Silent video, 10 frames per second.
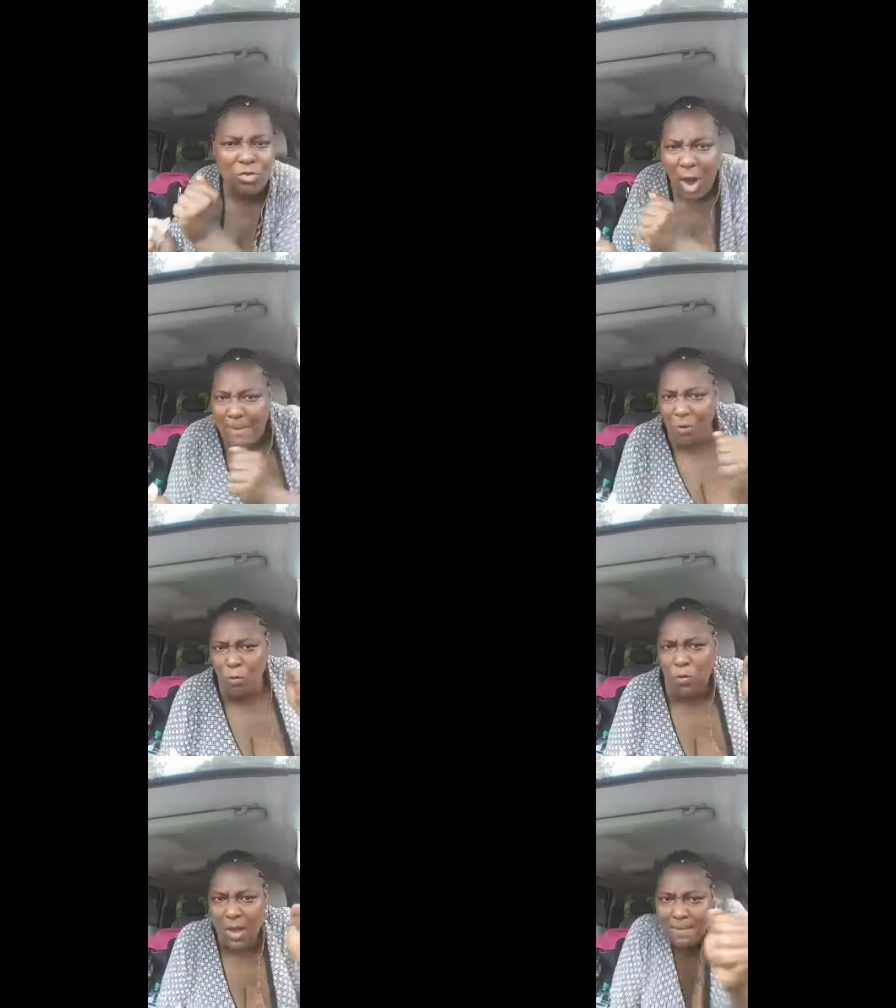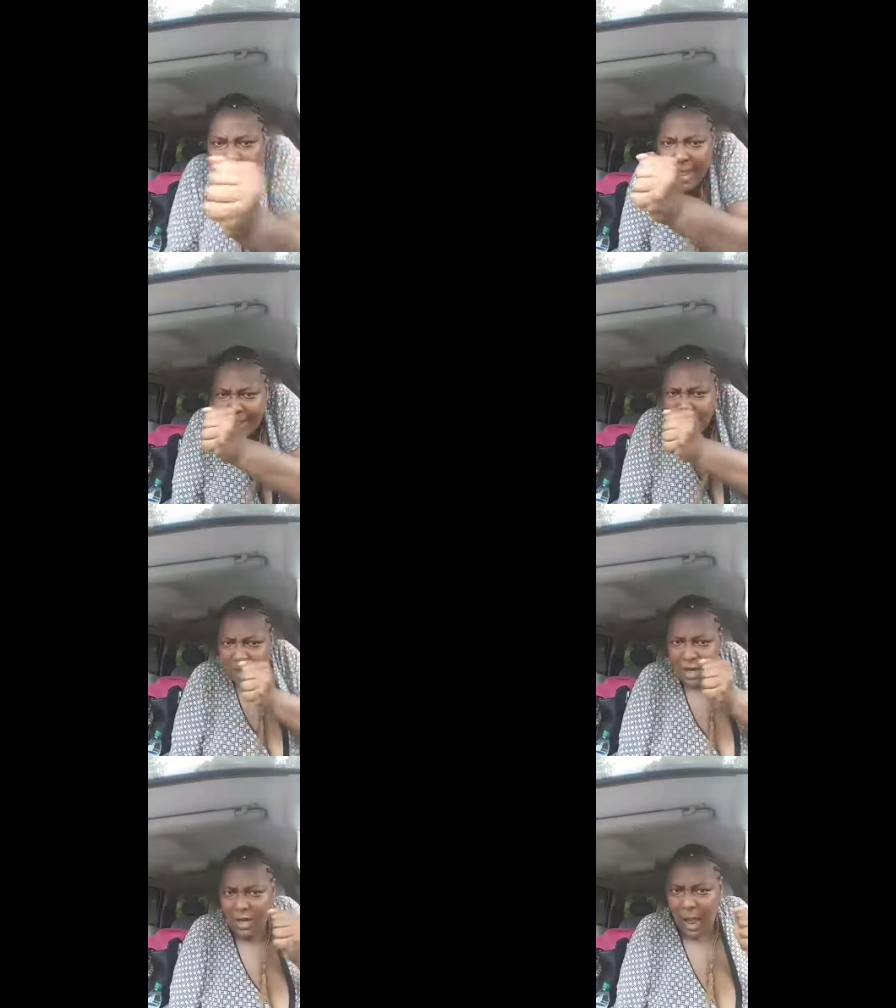strawberry be whipping that
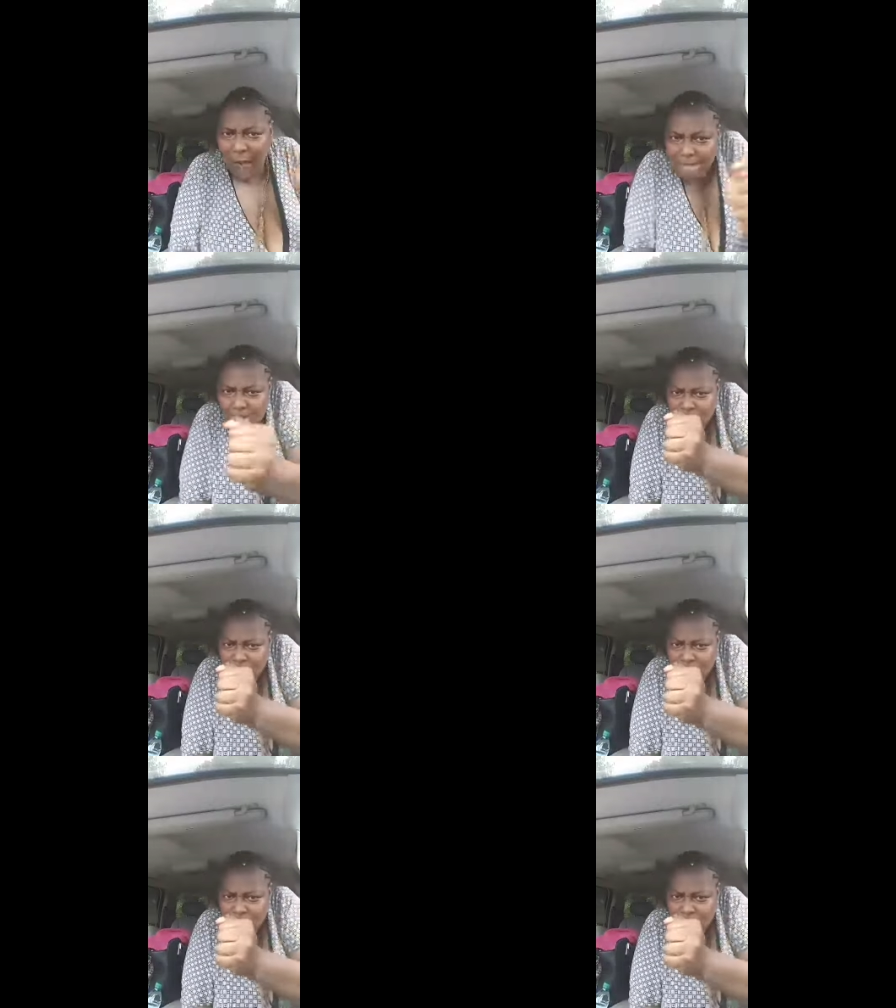shit like